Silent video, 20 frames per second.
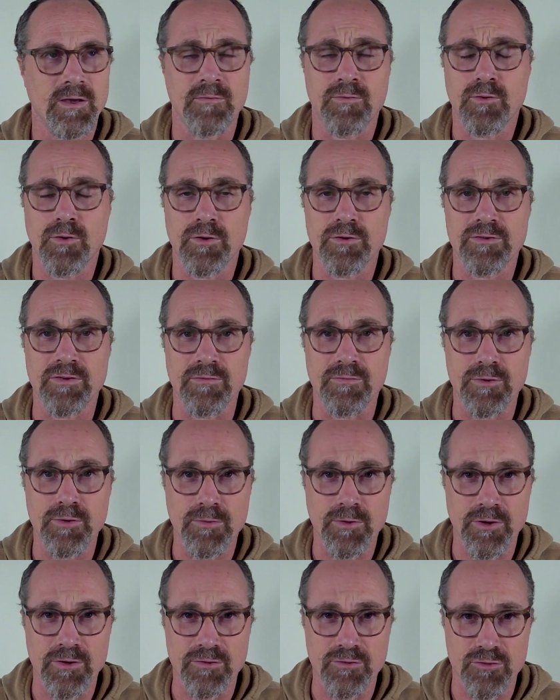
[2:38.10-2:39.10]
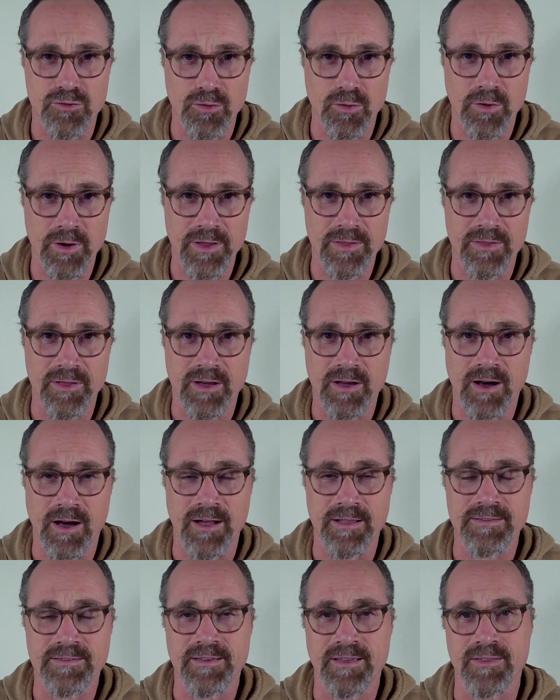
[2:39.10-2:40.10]
Of course, if you are enjoying the
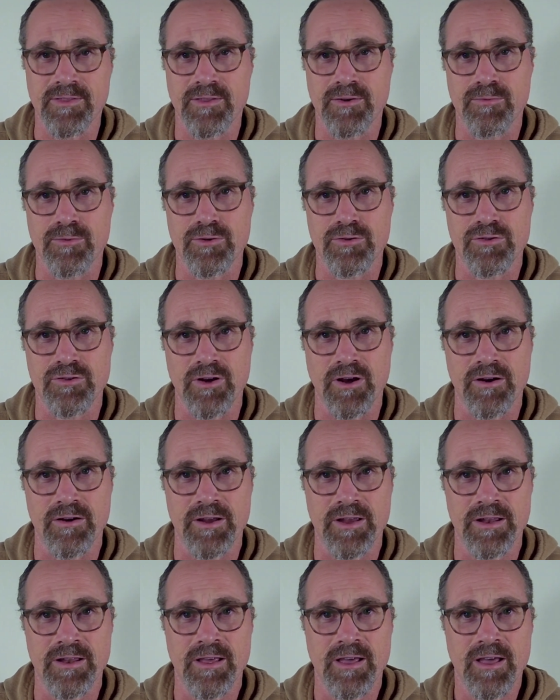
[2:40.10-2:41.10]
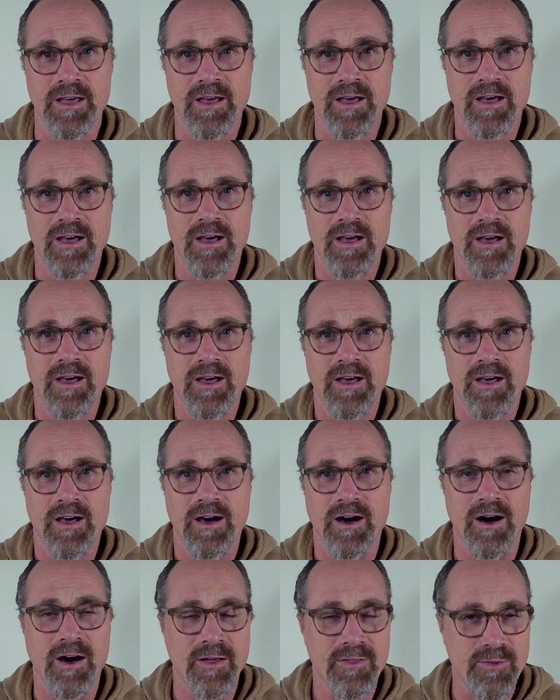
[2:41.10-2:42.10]
content that we're sharing
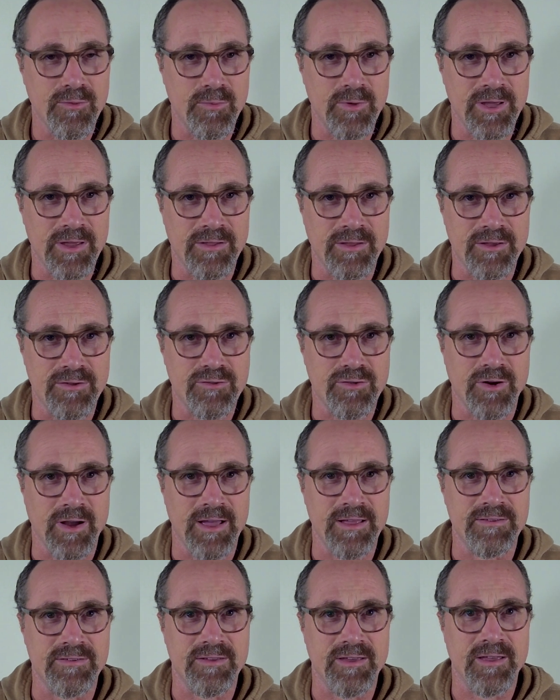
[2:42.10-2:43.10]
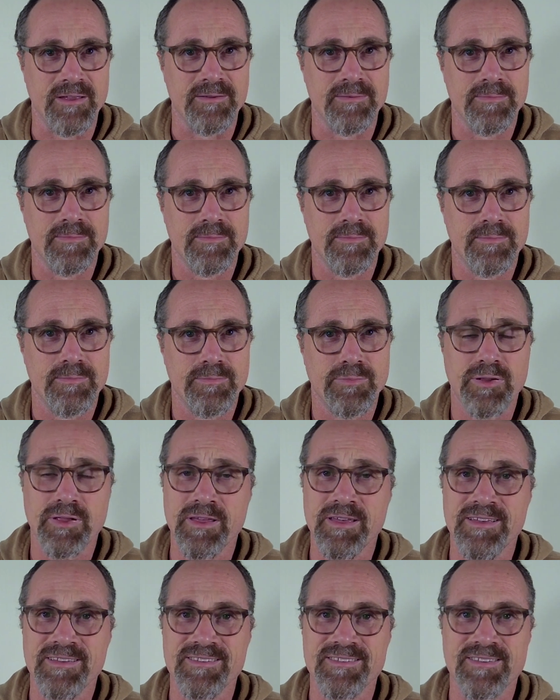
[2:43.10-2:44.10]
on the Weekly Transit,
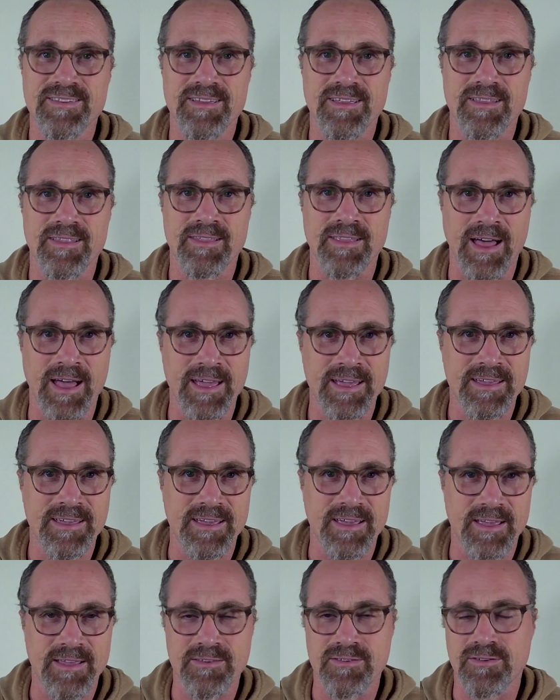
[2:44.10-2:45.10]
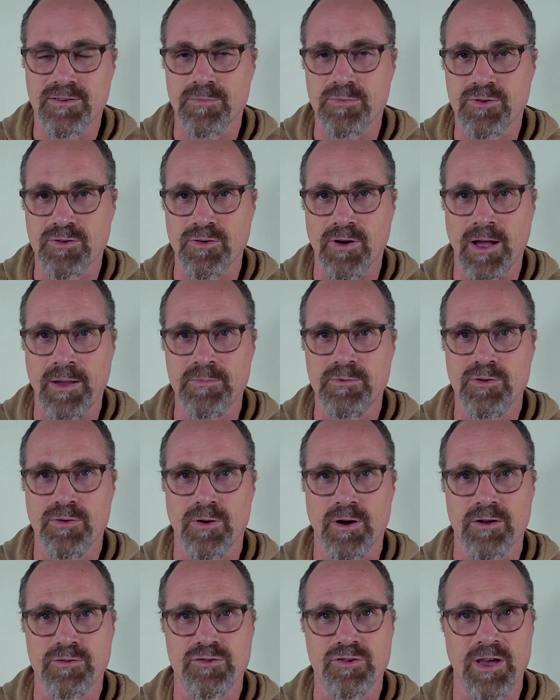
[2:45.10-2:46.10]
please like and subscribe
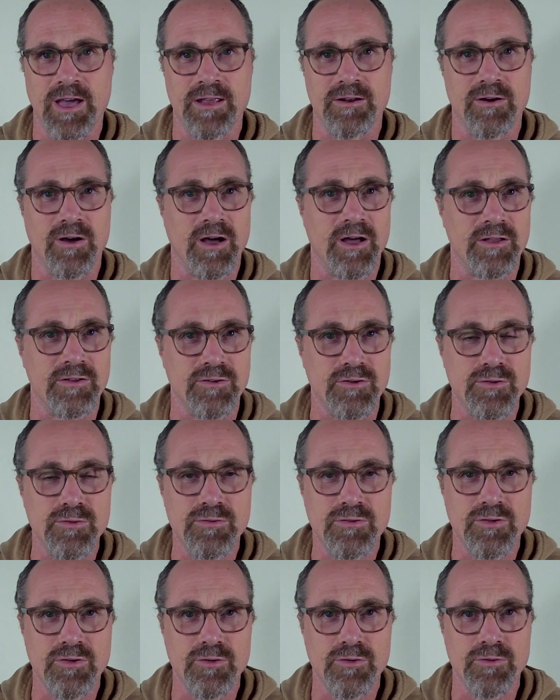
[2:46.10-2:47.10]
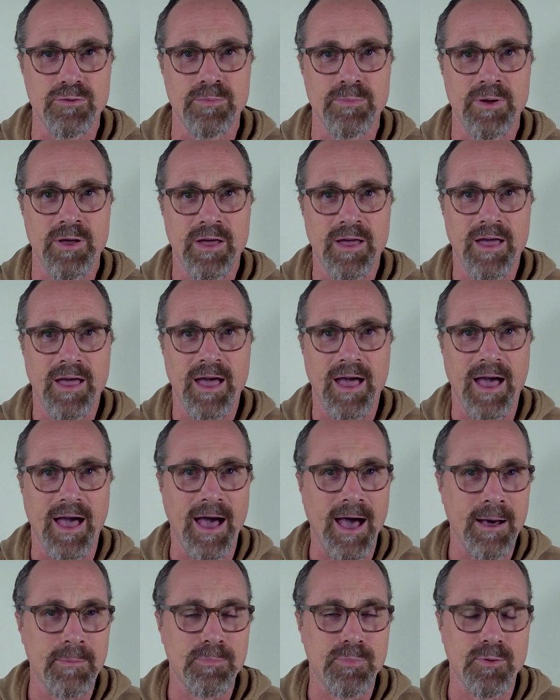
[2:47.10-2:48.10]
to our channel on YouTube,
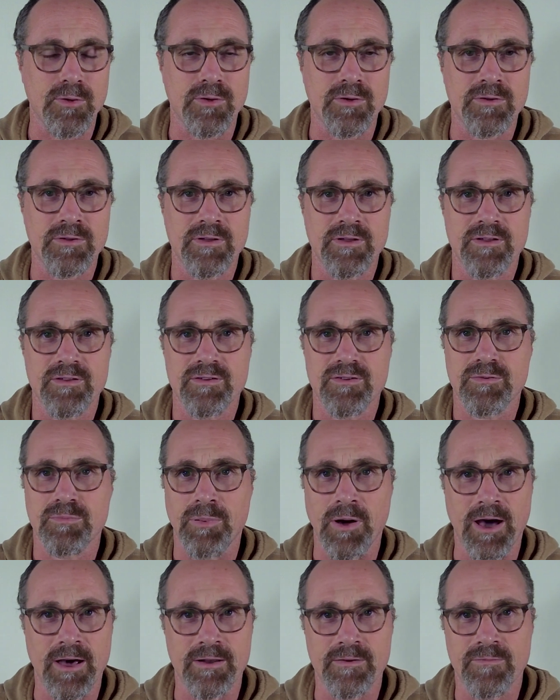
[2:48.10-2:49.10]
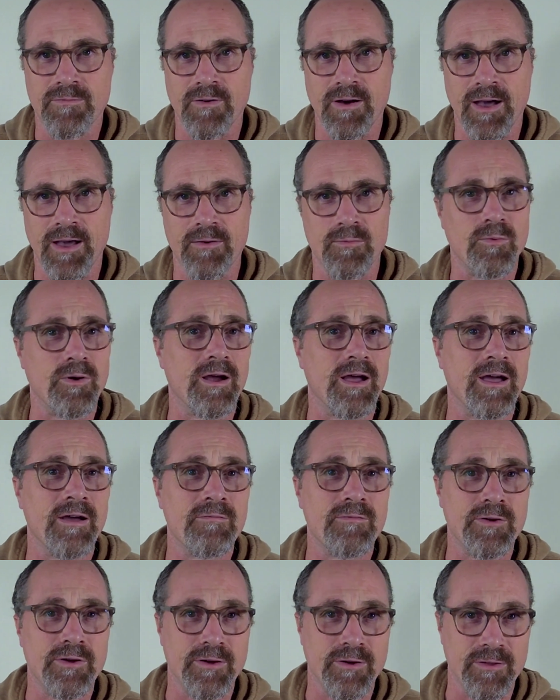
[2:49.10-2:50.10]
Apple, Spotify,
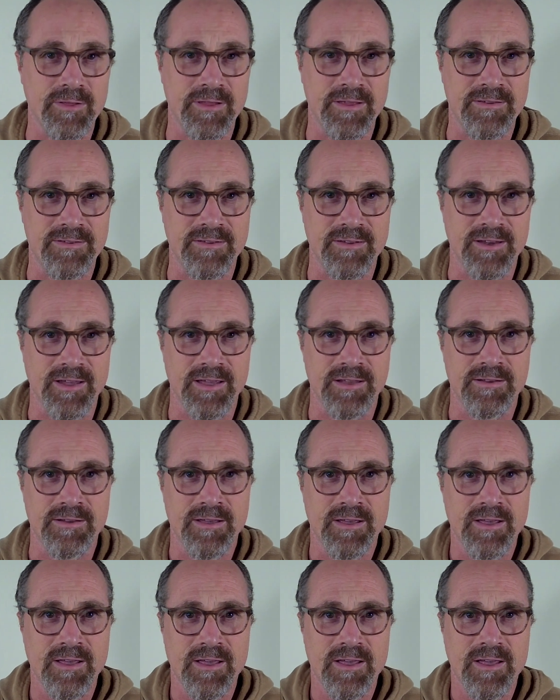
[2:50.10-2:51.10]
wherever you're listening.